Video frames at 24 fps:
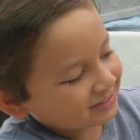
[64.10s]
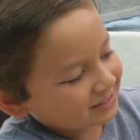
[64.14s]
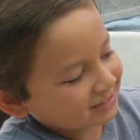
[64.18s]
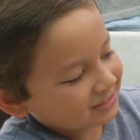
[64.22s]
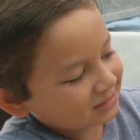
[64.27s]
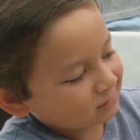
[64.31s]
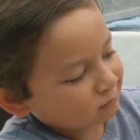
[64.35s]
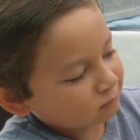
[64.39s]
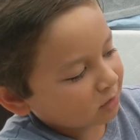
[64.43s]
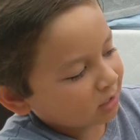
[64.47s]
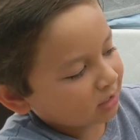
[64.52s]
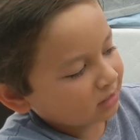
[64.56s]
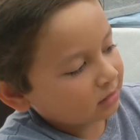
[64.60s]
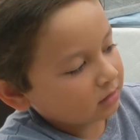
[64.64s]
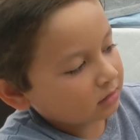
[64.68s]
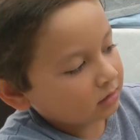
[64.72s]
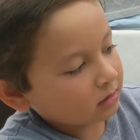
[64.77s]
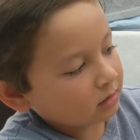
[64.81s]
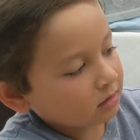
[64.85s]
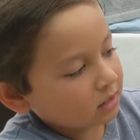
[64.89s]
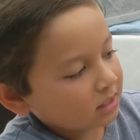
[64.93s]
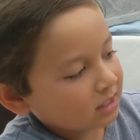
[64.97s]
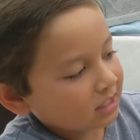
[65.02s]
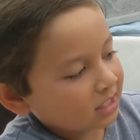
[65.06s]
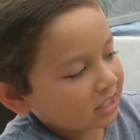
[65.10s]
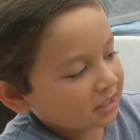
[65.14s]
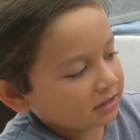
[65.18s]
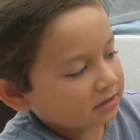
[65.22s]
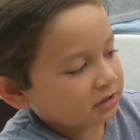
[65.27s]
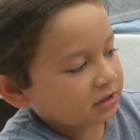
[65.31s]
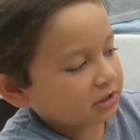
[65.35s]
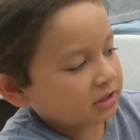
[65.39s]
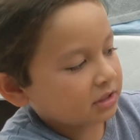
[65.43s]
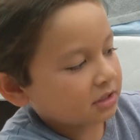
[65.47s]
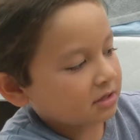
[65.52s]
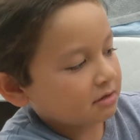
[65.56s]
a small little
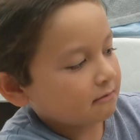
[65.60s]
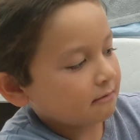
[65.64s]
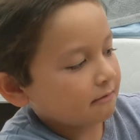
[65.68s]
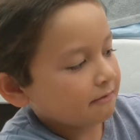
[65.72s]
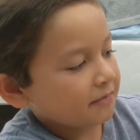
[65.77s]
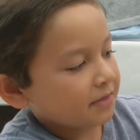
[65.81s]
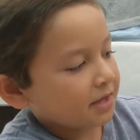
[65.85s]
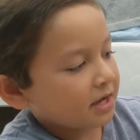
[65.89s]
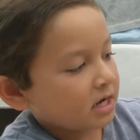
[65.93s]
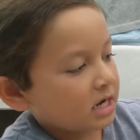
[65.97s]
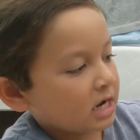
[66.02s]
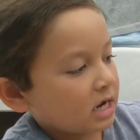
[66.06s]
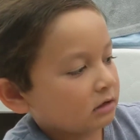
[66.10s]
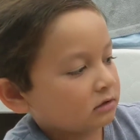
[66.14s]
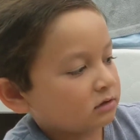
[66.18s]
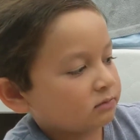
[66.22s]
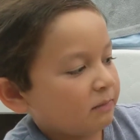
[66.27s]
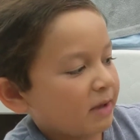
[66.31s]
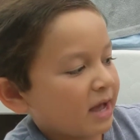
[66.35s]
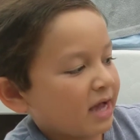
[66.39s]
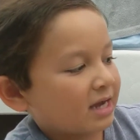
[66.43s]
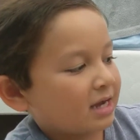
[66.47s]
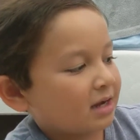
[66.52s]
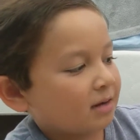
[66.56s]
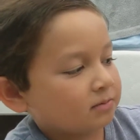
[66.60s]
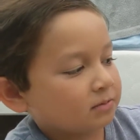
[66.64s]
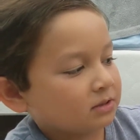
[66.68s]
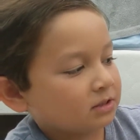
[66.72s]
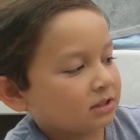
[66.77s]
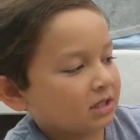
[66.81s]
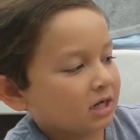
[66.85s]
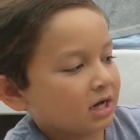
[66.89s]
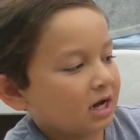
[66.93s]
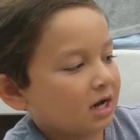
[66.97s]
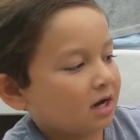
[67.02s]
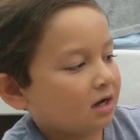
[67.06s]
connection, and it goes back up to
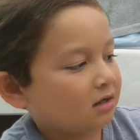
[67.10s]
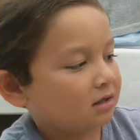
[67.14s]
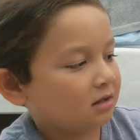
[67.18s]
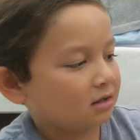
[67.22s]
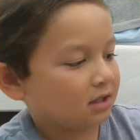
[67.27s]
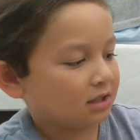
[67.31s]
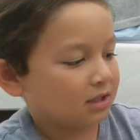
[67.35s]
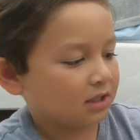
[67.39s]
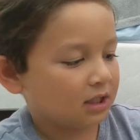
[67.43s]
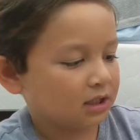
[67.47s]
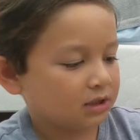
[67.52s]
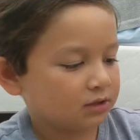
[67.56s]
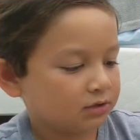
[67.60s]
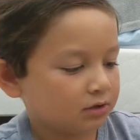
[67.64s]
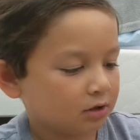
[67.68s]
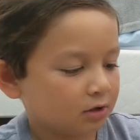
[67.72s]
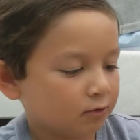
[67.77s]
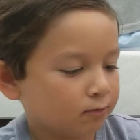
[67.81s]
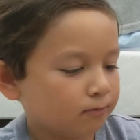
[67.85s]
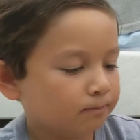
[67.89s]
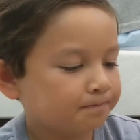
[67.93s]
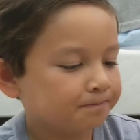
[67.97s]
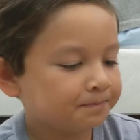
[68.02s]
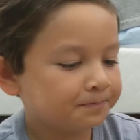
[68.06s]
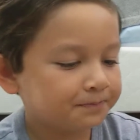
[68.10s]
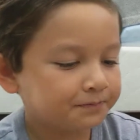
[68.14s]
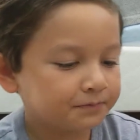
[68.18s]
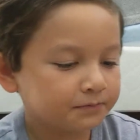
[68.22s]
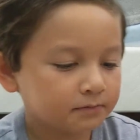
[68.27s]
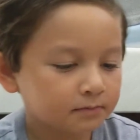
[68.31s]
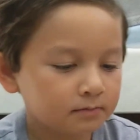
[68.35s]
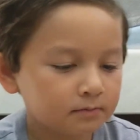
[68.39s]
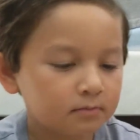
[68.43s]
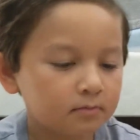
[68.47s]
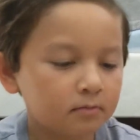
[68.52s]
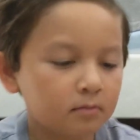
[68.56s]
the other electrode.
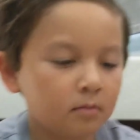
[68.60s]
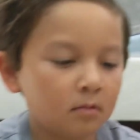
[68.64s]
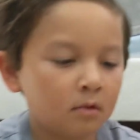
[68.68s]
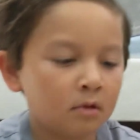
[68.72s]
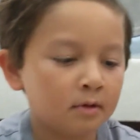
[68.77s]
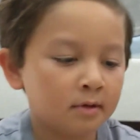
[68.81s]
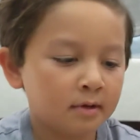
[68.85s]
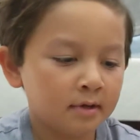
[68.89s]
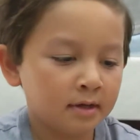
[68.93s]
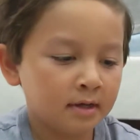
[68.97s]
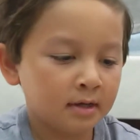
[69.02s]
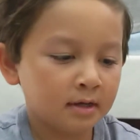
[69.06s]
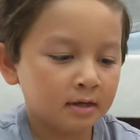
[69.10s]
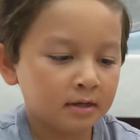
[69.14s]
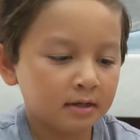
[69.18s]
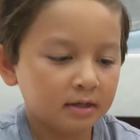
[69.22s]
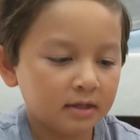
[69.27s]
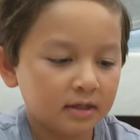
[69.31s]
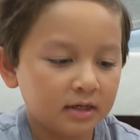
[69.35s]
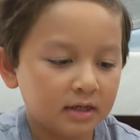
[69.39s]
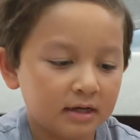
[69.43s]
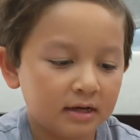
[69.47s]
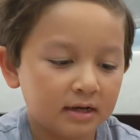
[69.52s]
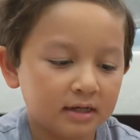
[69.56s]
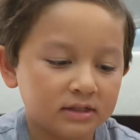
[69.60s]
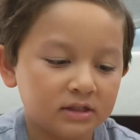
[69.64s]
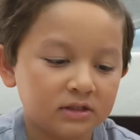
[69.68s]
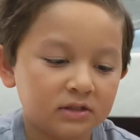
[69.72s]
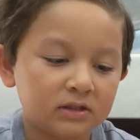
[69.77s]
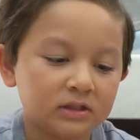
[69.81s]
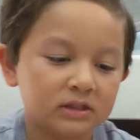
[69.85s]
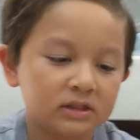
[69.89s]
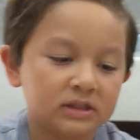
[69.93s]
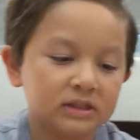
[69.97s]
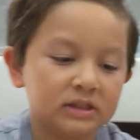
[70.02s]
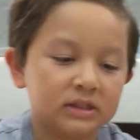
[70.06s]
And as you
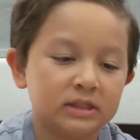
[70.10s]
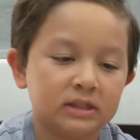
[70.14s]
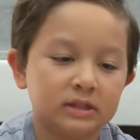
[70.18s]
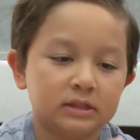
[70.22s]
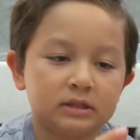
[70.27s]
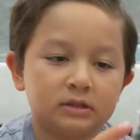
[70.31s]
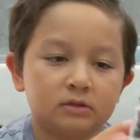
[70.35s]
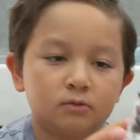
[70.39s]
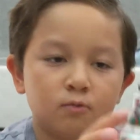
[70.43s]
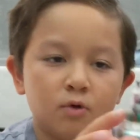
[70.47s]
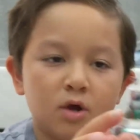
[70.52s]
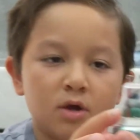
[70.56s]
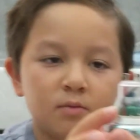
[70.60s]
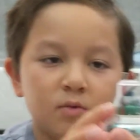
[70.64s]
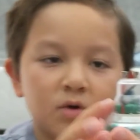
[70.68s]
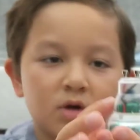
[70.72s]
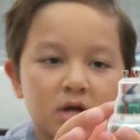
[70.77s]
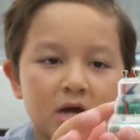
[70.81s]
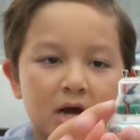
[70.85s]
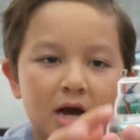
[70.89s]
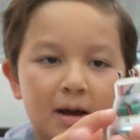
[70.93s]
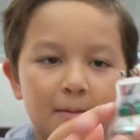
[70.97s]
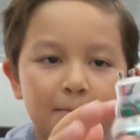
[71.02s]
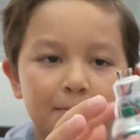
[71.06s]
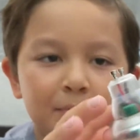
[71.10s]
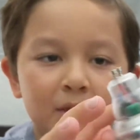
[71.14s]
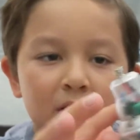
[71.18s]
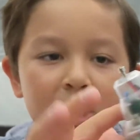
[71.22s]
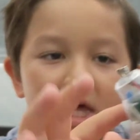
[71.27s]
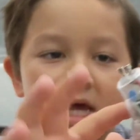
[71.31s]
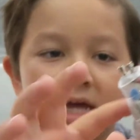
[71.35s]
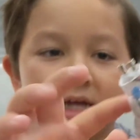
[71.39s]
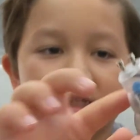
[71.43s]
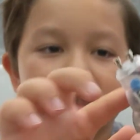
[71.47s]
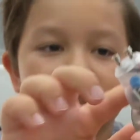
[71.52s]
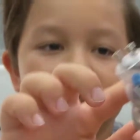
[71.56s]
can see, it's way more
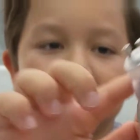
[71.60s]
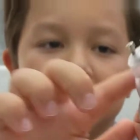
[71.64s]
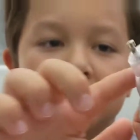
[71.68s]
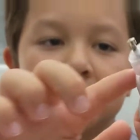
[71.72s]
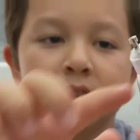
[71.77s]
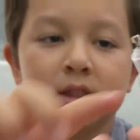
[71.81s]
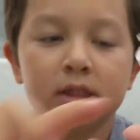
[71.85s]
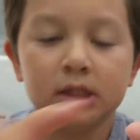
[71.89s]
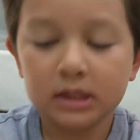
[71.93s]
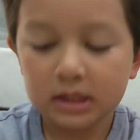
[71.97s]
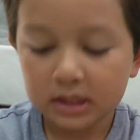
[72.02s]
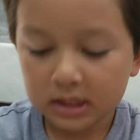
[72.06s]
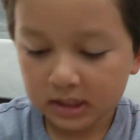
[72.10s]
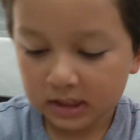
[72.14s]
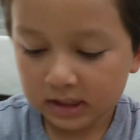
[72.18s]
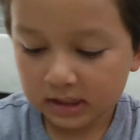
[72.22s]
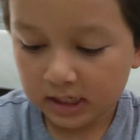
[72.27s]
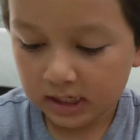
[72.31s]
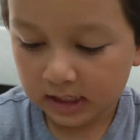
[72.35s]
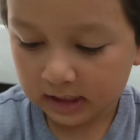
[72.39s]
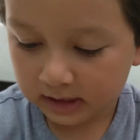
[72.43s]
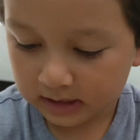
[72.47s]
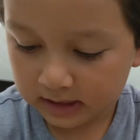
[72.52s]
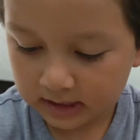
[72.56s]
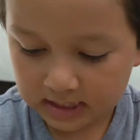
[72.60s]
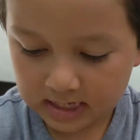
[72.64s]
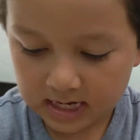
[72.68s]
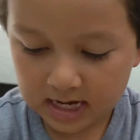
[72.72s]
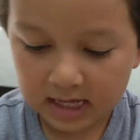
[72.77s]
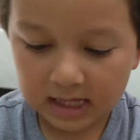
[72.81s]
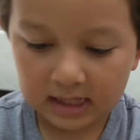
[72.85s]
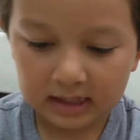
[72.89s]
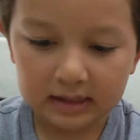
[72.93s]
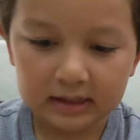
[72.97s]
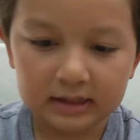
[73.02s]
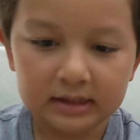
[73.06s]
complex than the
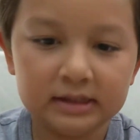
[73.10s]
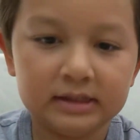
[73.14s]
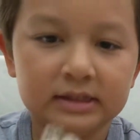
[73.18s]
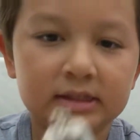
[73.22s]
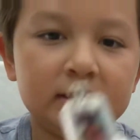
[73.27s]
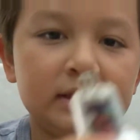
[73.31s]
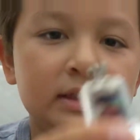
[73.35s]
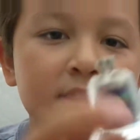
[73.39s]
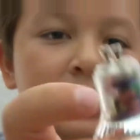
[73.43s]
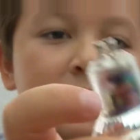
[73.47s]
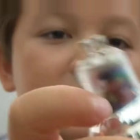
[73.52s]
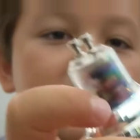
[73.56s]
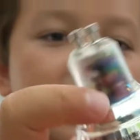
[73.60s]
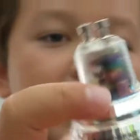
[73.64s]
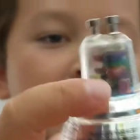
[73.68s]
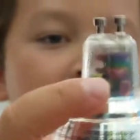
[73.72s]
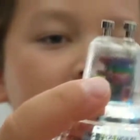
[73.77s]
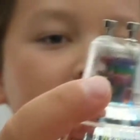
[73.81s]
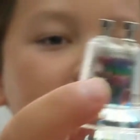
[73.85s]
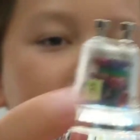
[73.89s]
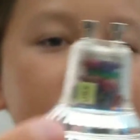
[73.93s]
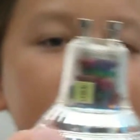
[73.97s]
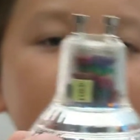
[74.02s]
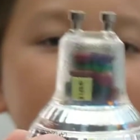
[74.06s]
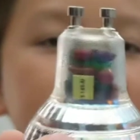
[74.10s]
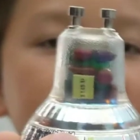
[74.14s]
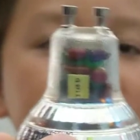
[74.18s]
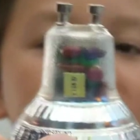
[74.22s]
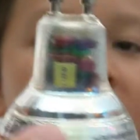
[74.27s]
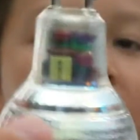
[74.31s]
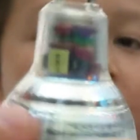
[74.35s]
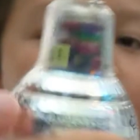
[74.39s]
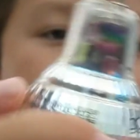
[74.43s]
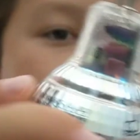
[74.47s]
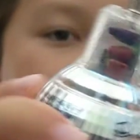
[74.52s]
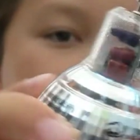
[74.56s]
LED. The LED is
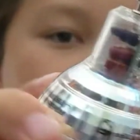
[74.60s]
like